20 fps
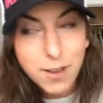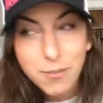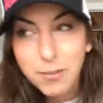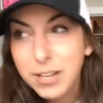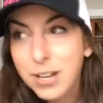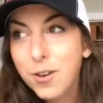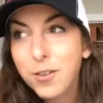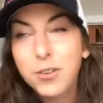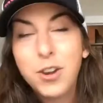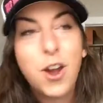We
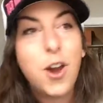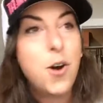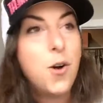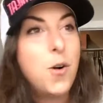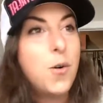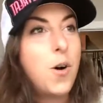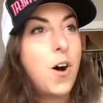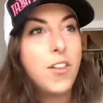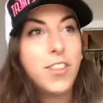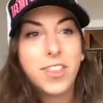don't know
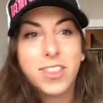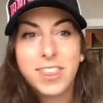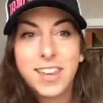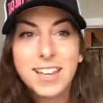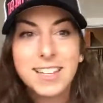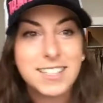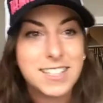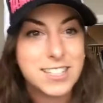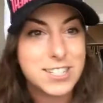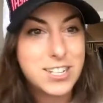all the
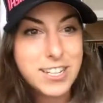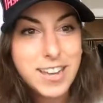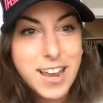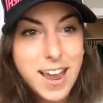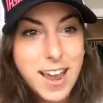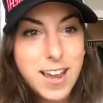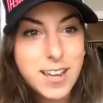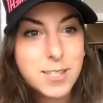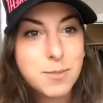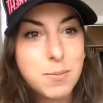things that she
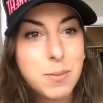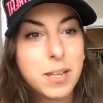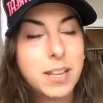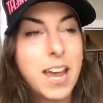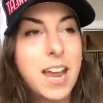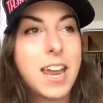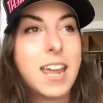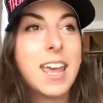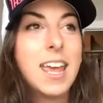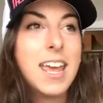does, but
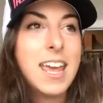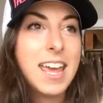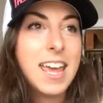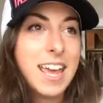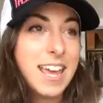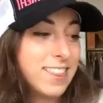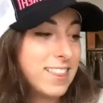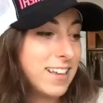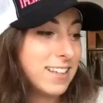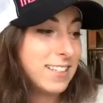like
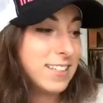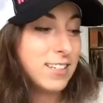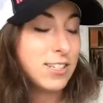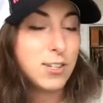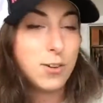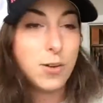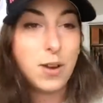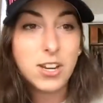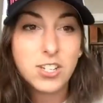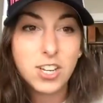in that
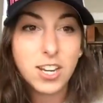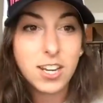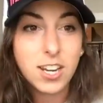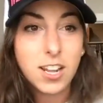situation,